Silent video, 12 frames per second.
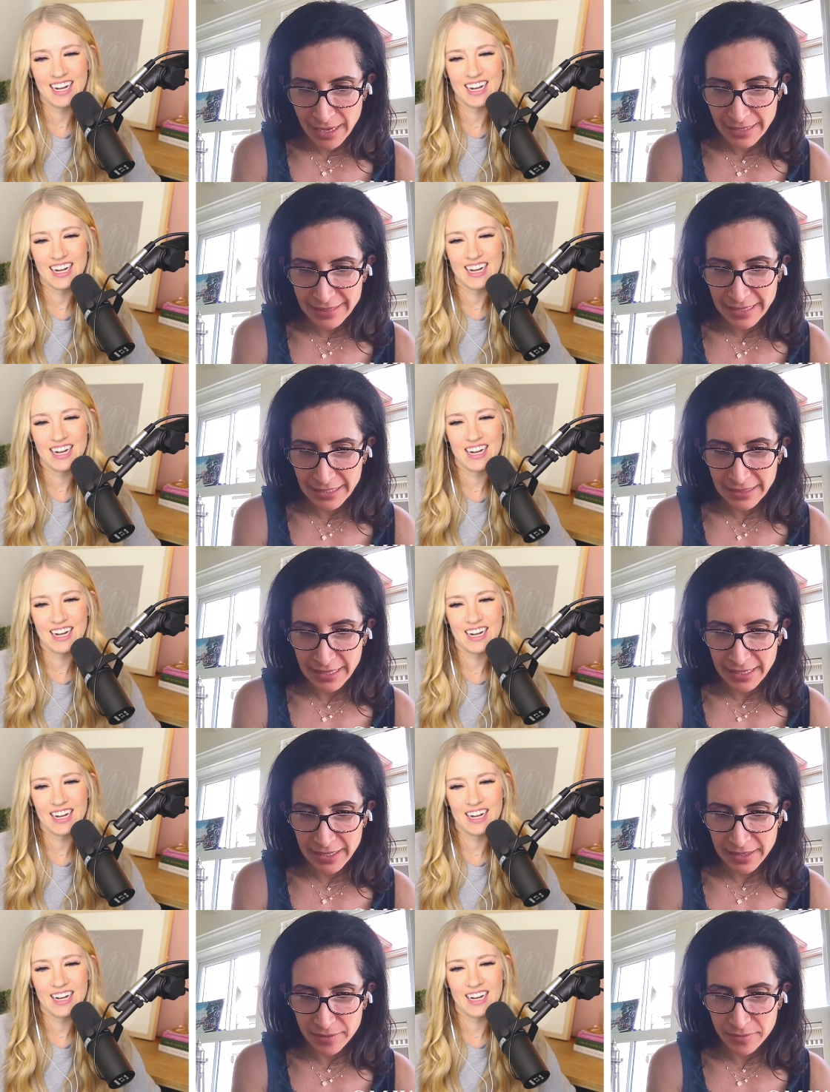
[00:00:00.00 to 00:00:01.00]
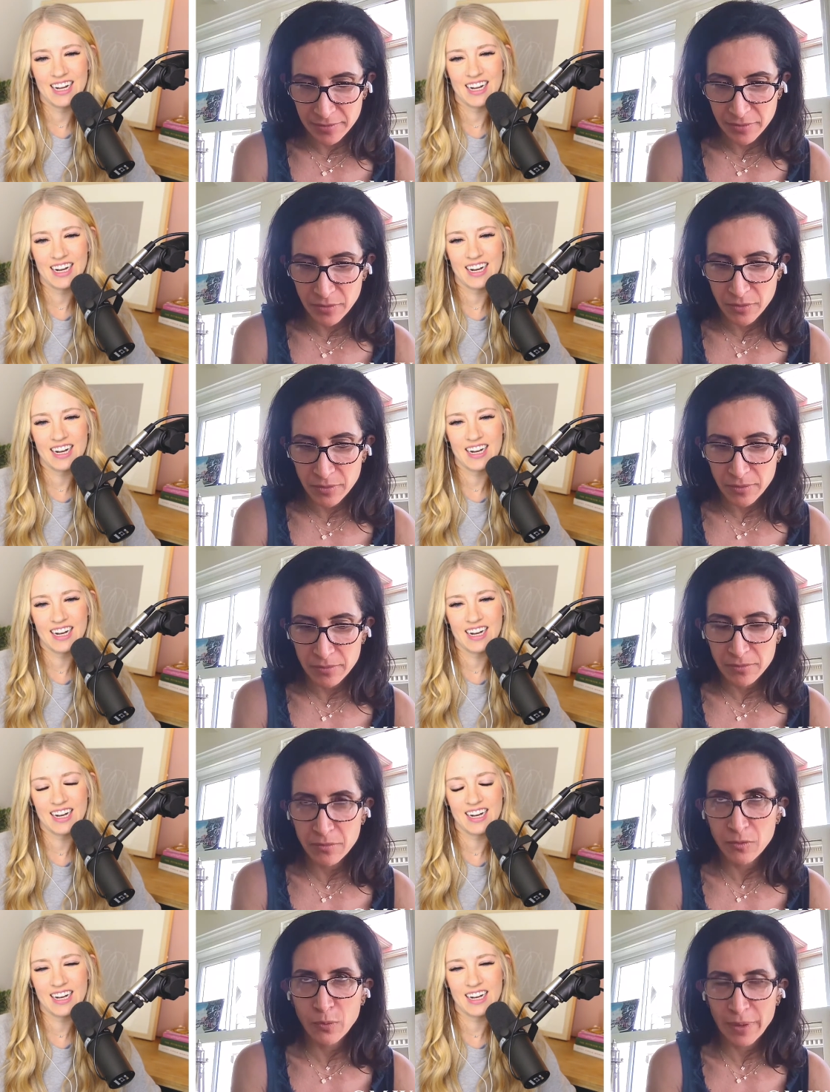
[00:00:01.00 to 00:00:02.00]
Speaker 1: I think that
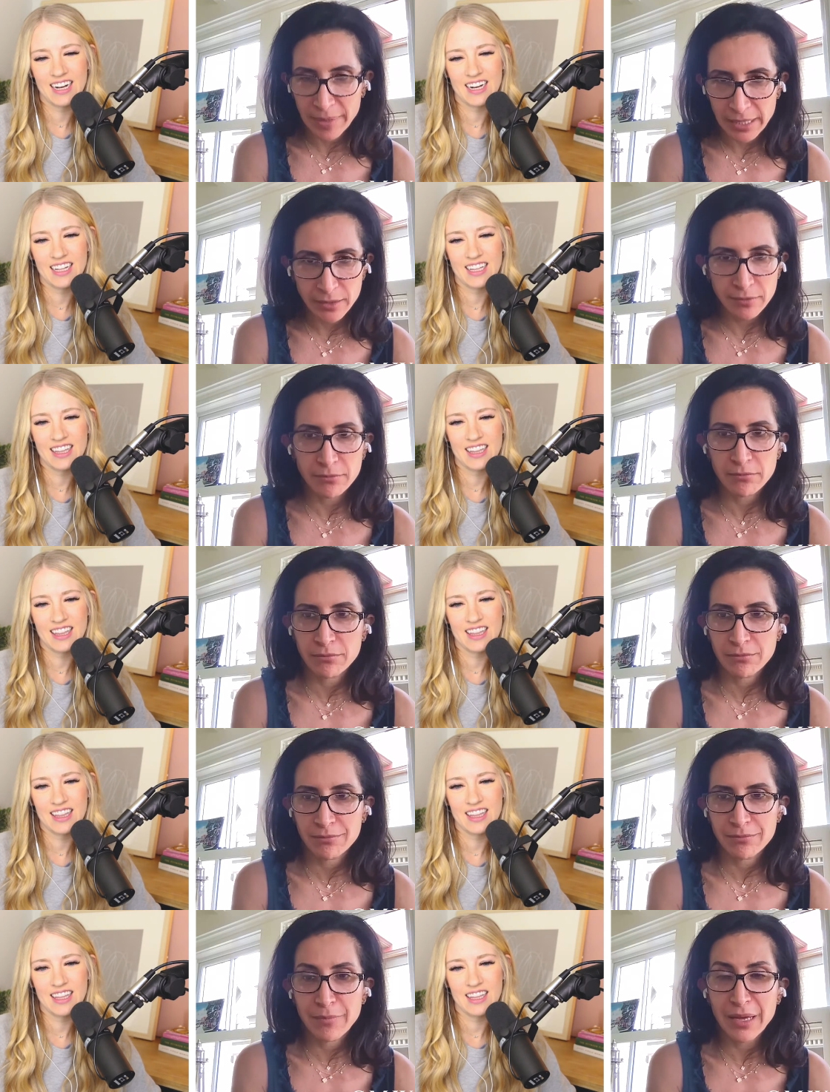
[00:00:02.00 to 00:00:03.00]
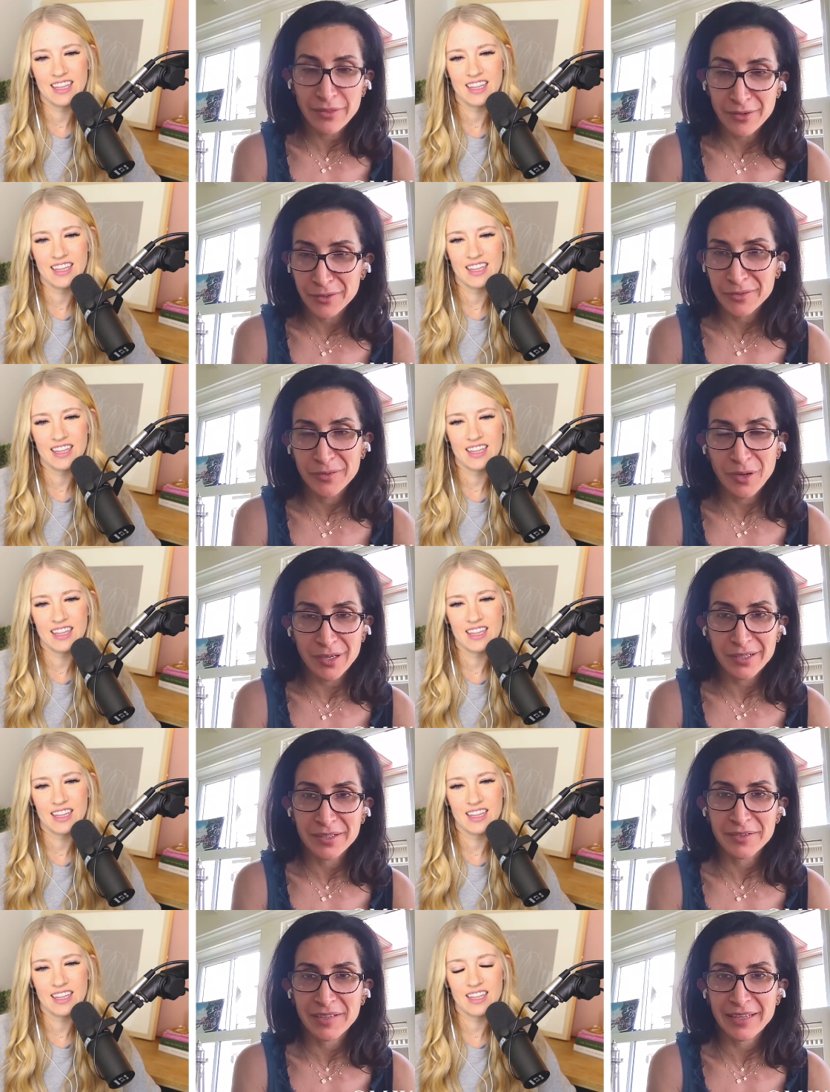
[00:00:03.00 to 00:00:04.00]
women, mothers,
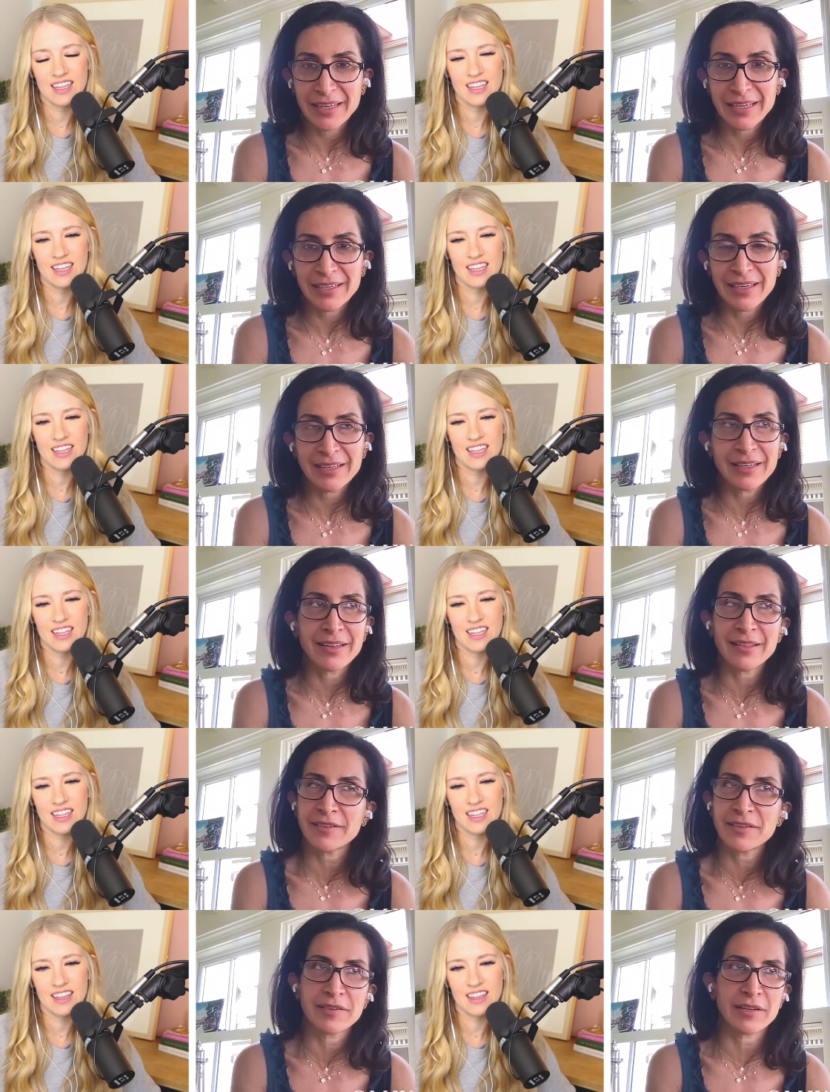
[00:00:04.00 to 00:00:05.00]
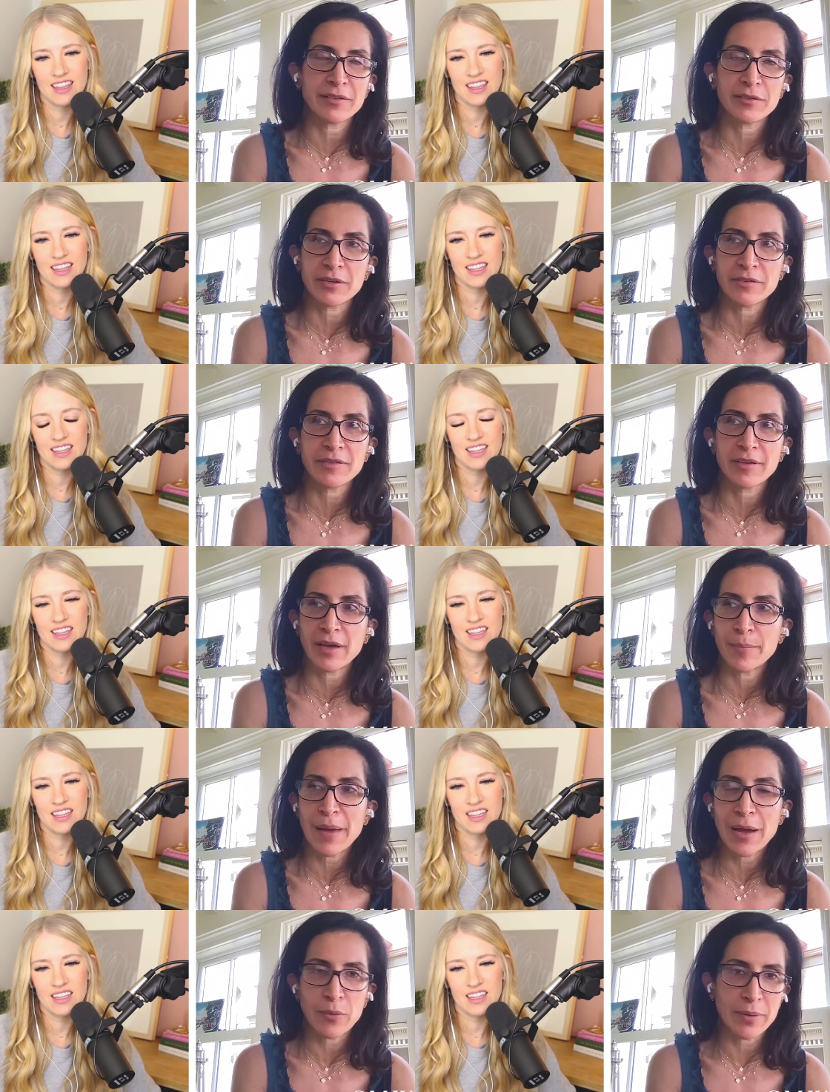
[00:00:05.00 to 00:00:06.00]
daughters, I think, and, and this isn't just
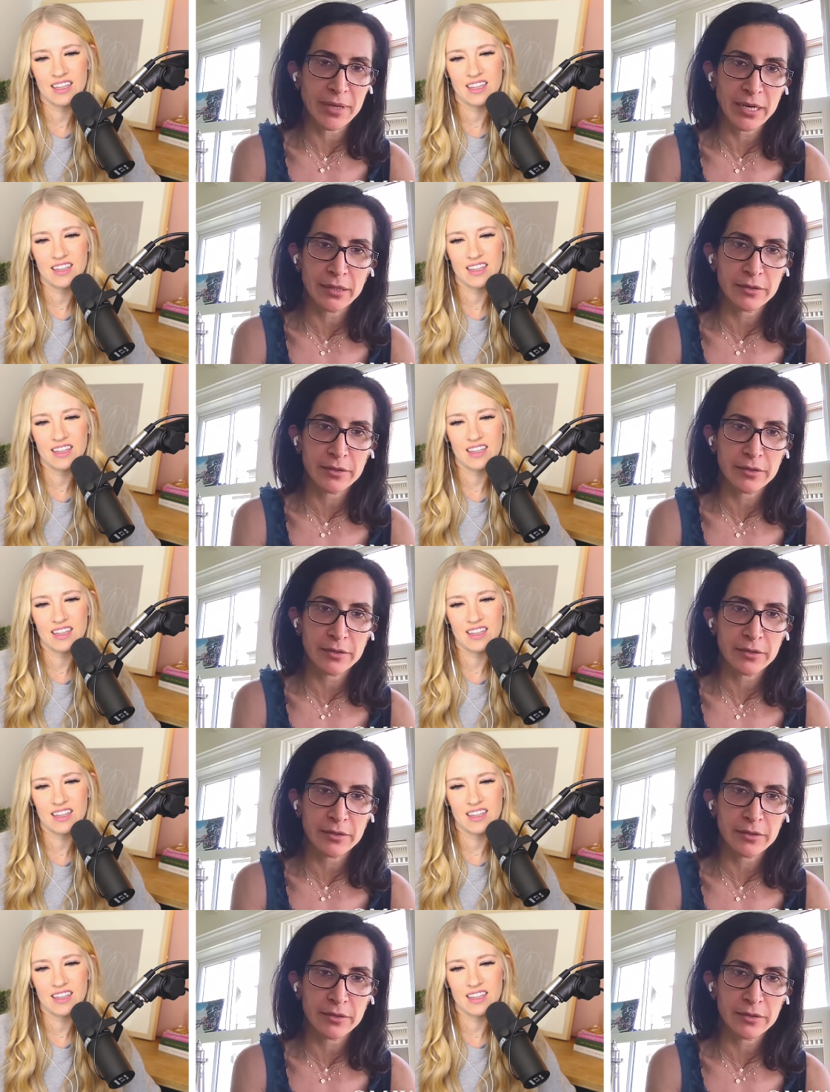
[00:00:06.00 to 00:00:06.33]
about women,